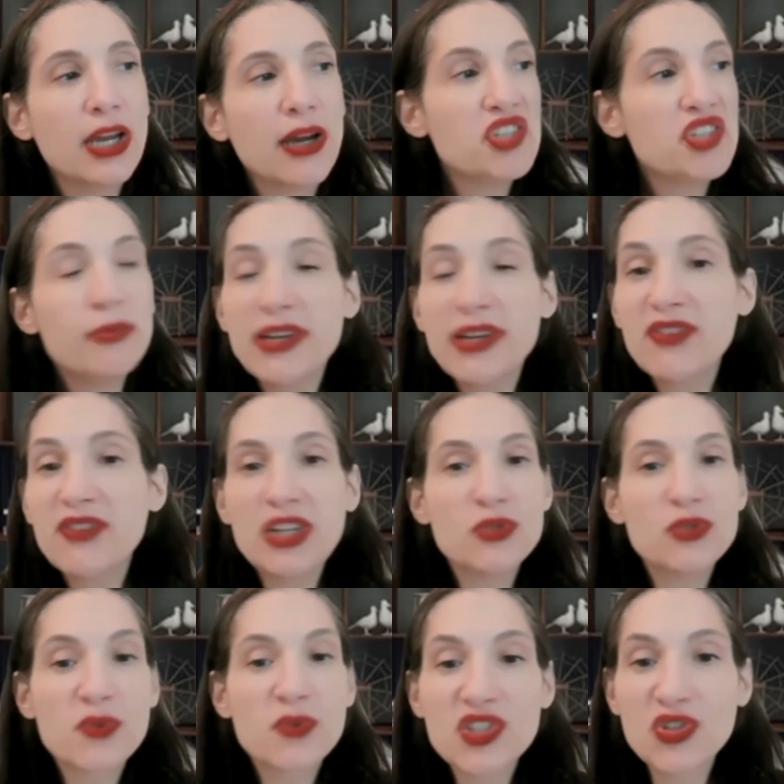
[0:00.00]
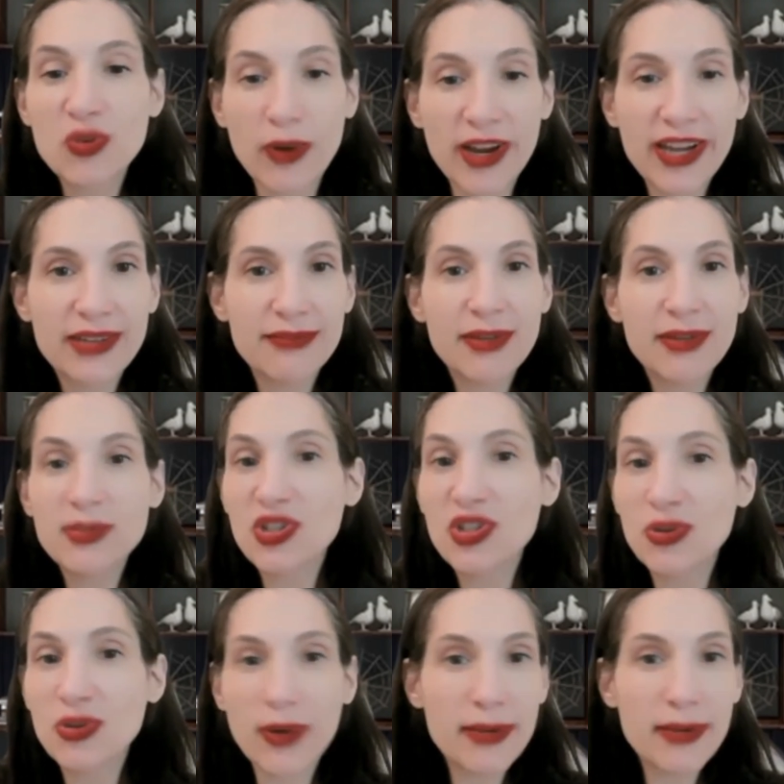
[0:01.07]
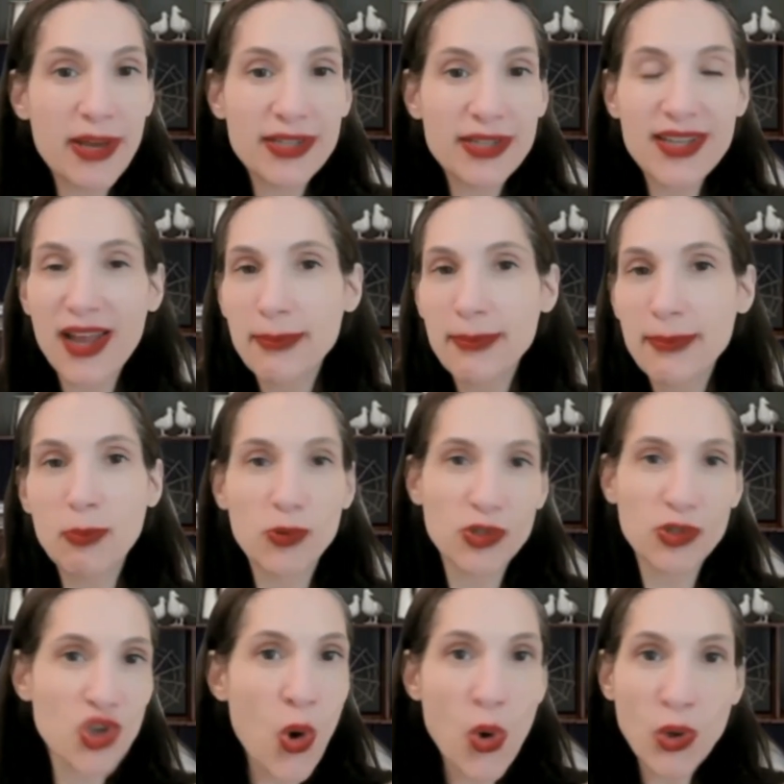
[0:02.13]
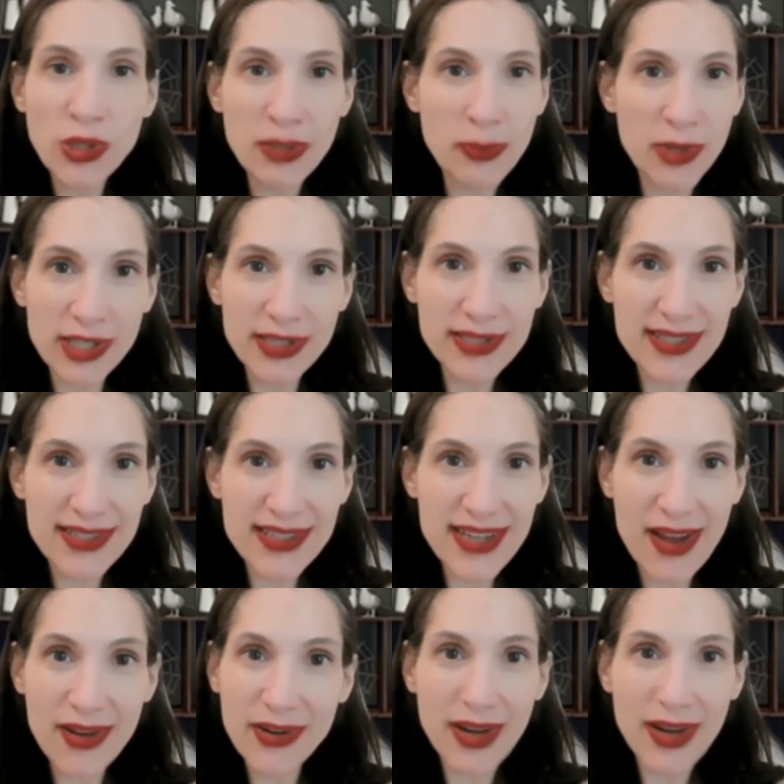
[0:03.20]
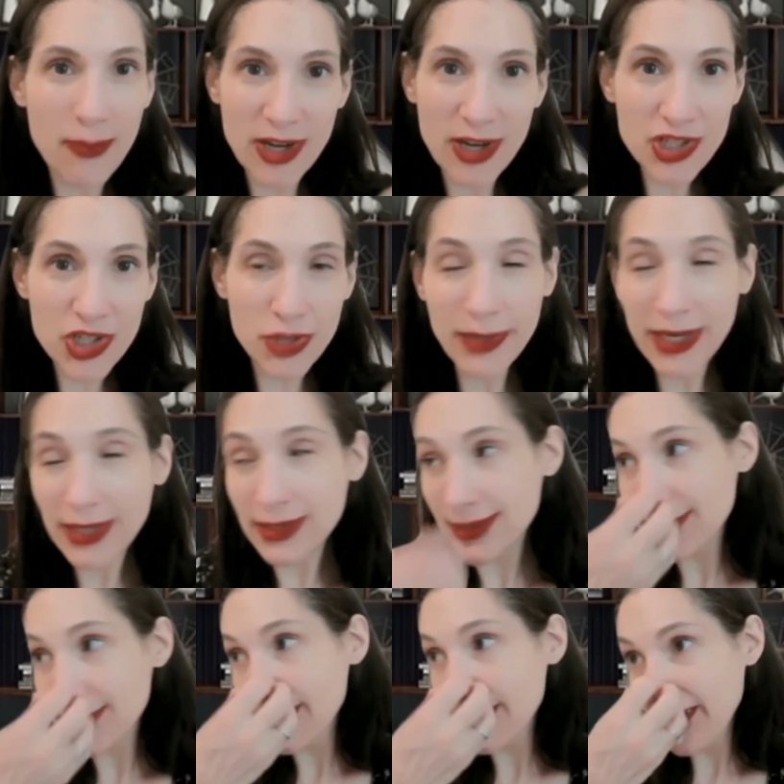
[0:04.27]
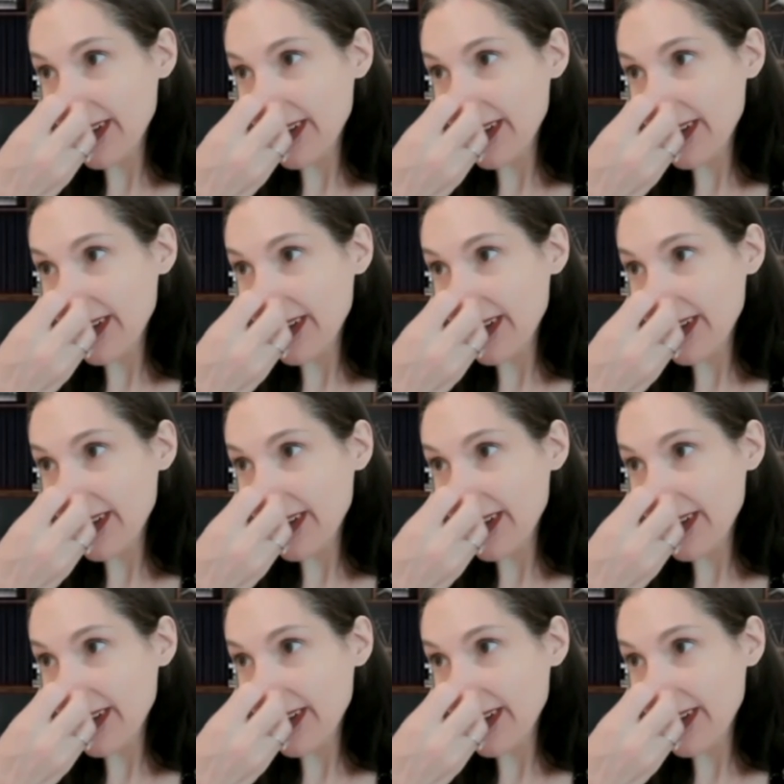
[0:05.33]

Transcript: 2-minute videos was great. It was a great amount of time. People were totally willing to sit down and watch 2 minutes.